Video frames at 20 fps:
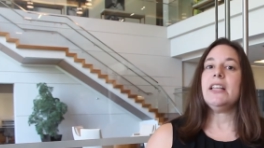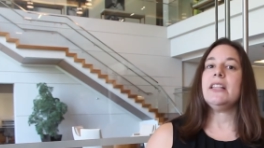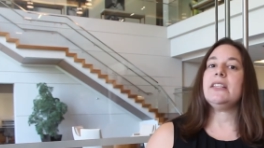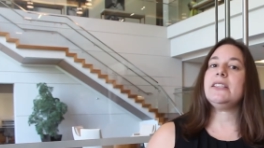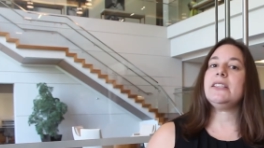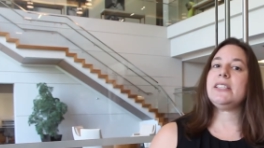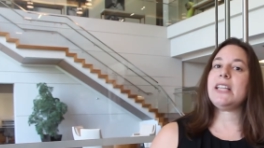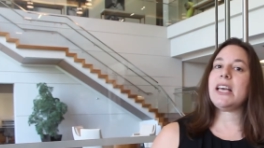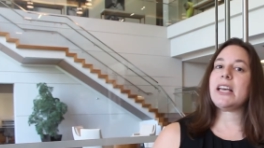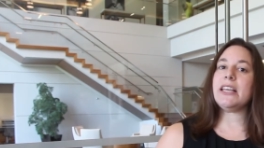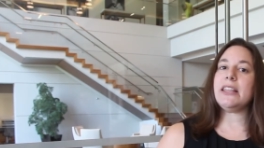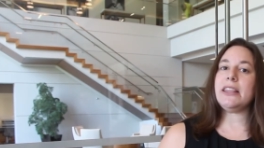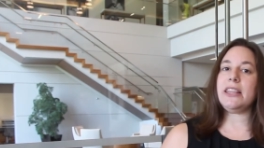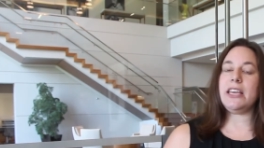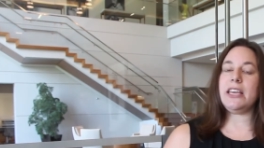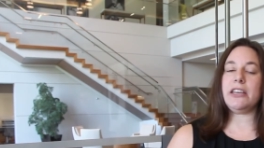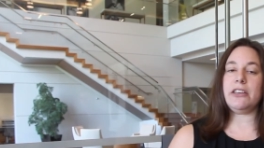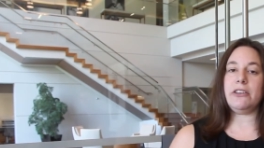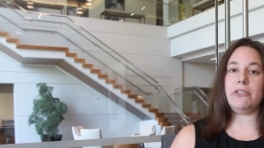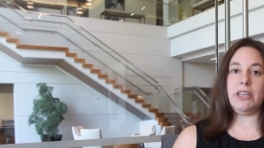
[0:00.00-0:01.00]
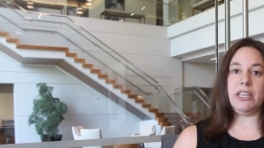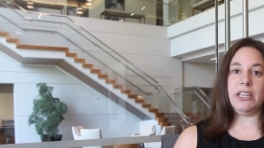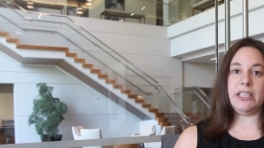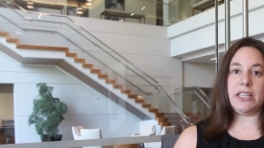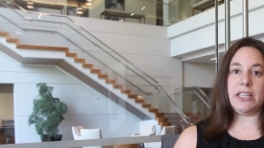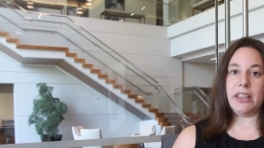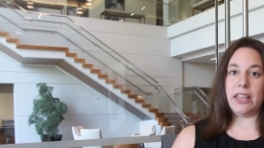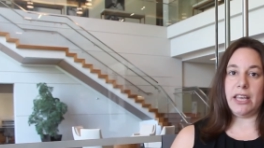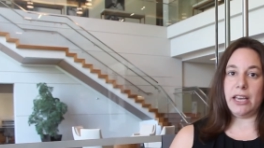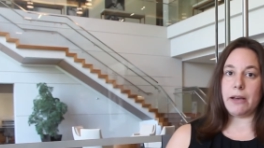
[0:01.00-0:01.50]
The second thing you need
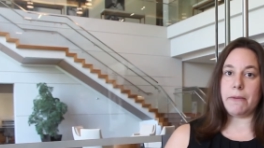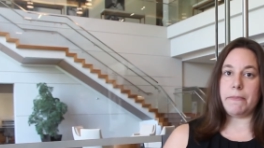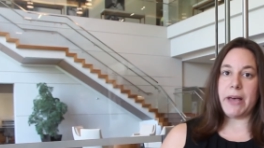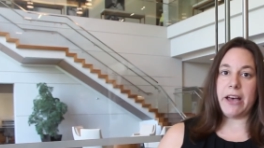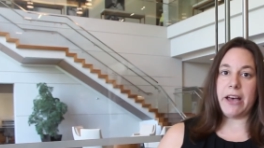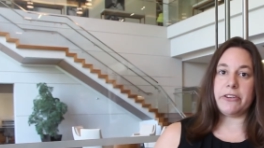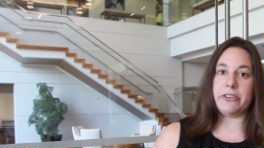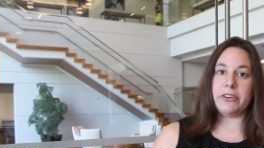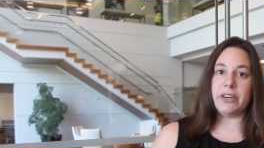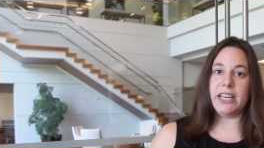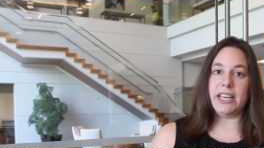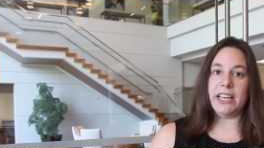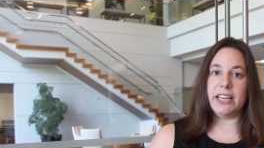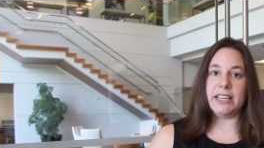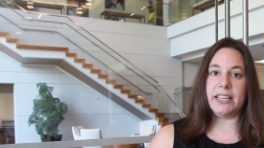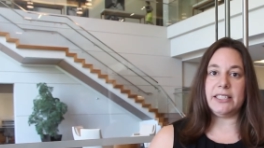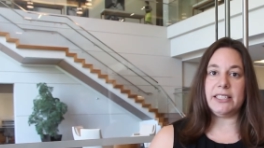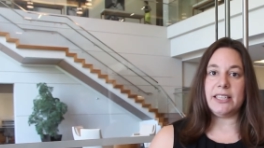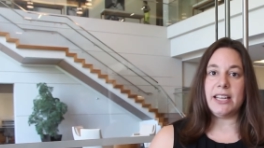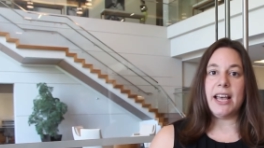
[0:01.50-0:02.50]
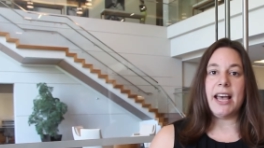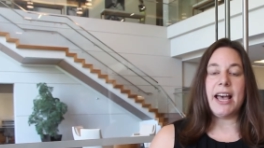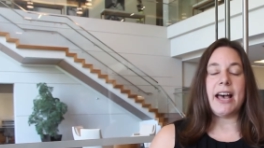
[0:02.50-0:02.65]
to think about is